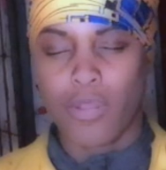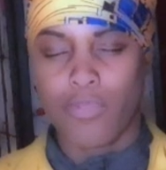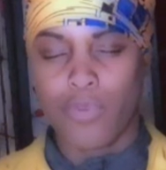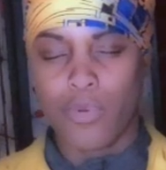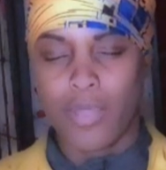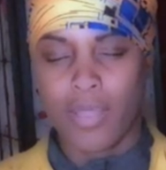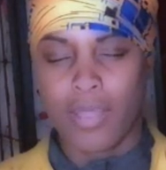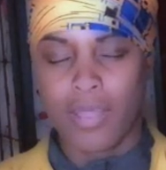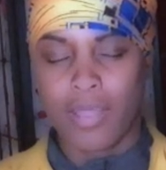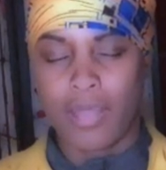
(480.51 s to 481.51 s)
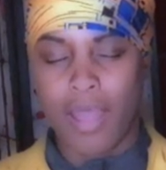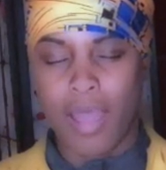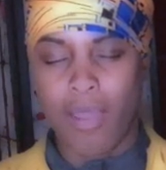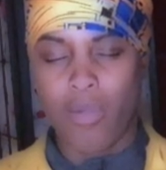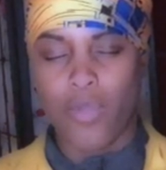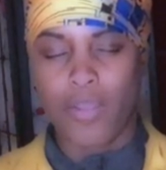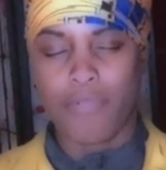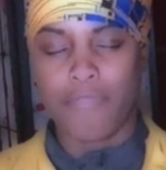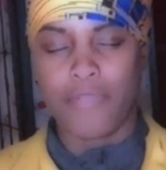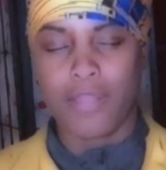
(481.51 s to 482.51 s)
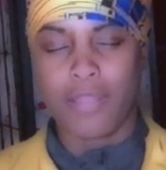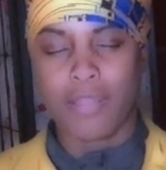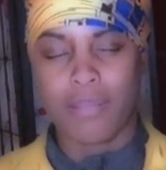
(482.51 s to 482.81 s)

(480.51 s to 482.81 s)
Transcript: doing and how we are feeling